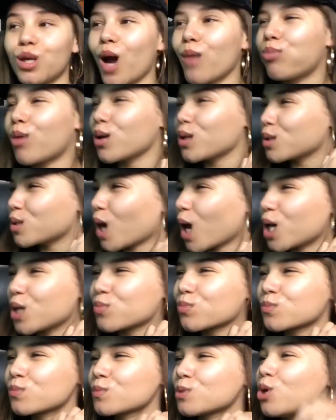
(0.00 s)
Y'all probably like,
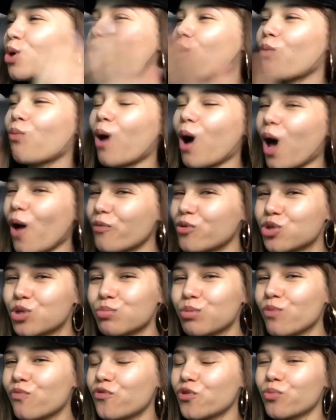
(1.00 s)
why haven't
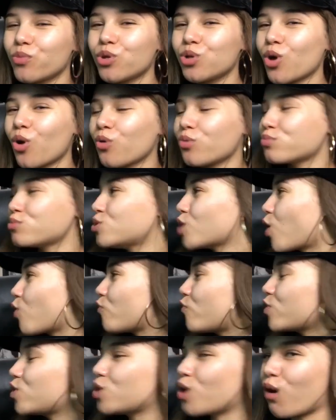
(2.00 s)
you been filming your
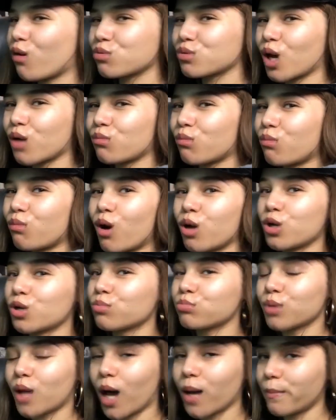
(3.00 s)
videos, like, on
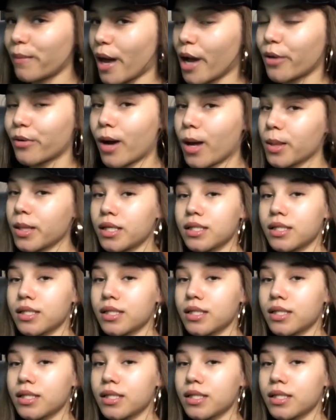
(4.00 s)
your black background?